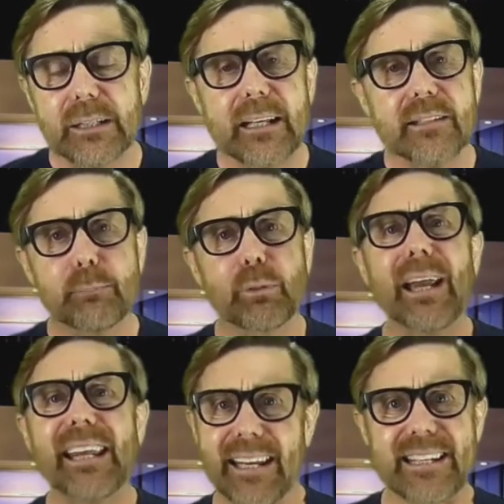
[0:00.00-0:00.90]
Let's
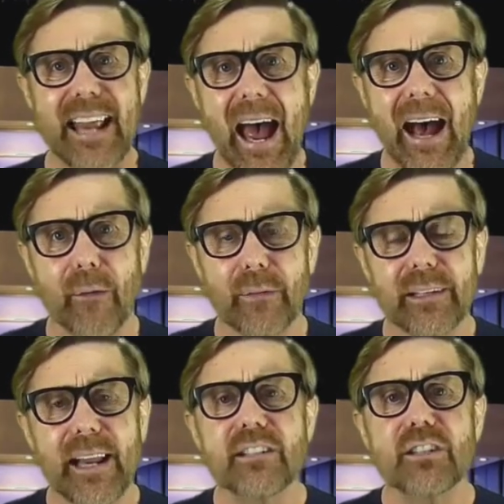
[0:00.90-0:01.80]
break it
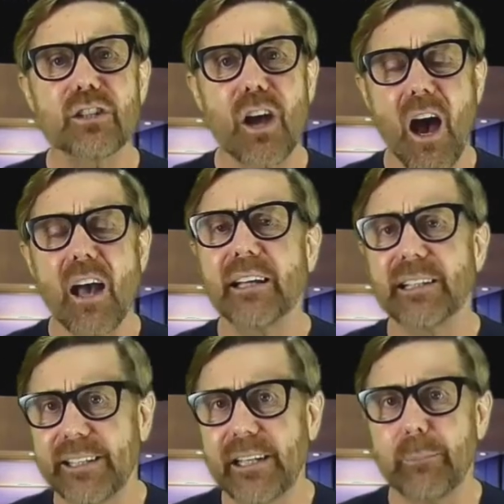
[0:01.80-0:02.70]
down. Let's talk
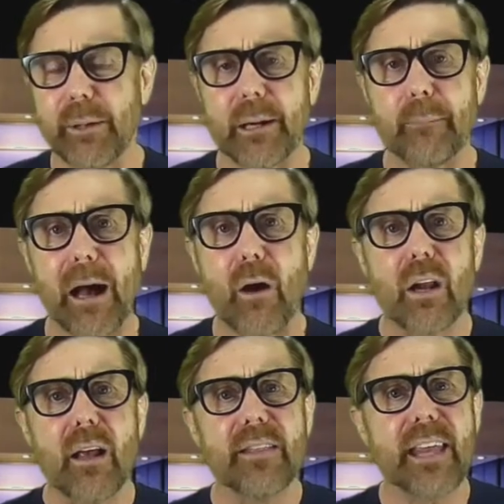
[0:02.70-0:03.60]
a little bit
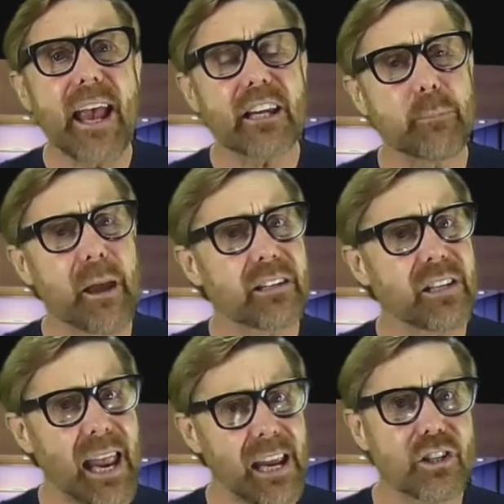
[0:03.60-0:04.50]
about the
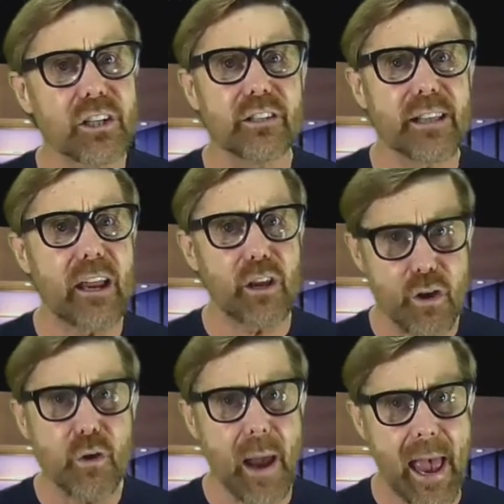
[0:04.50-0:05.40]
expectations that
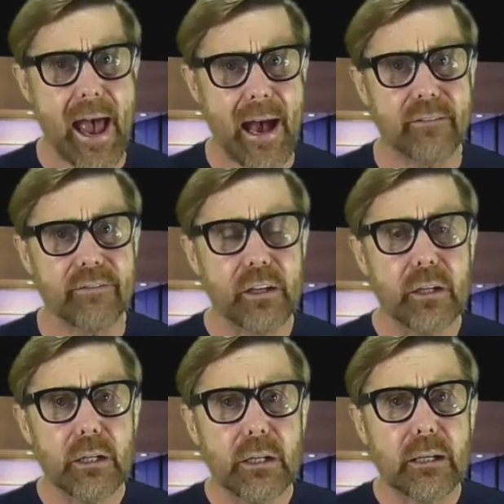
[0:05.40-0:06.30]
you have
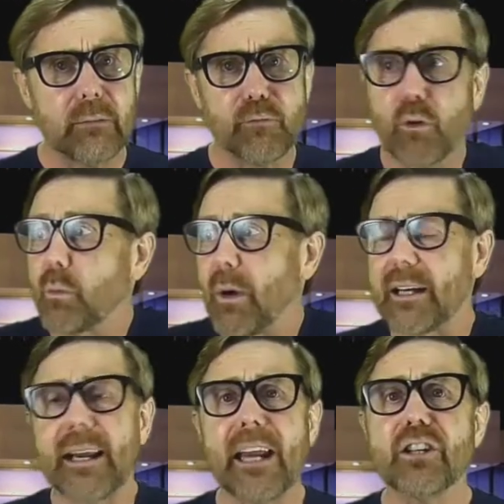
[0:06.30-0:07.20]
for
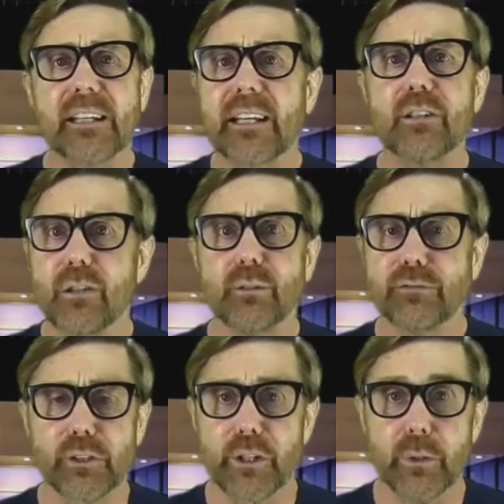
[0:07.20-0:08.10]
what an agent can do
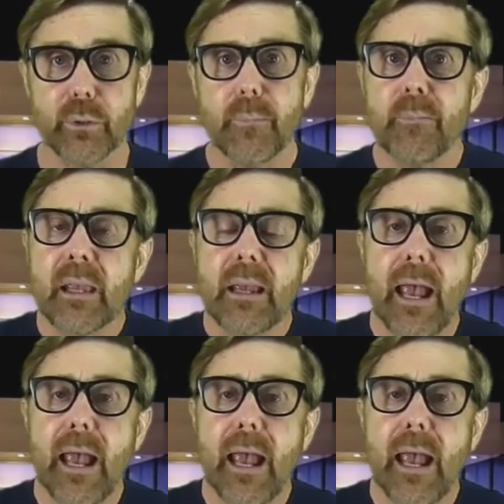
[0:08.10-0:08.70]
for you,